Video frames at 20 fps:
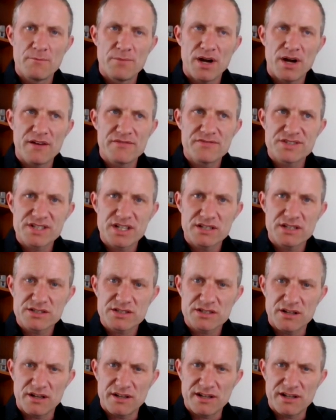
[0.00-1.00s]
But I've
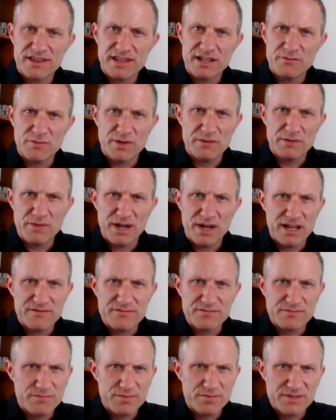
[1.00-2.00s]
since learned, I think we may
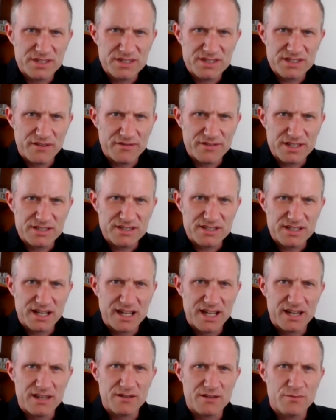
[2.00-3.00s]
have discovered this
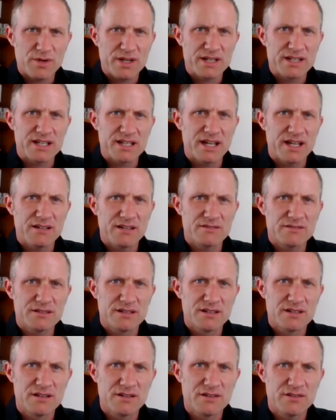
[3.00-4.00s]
together one day on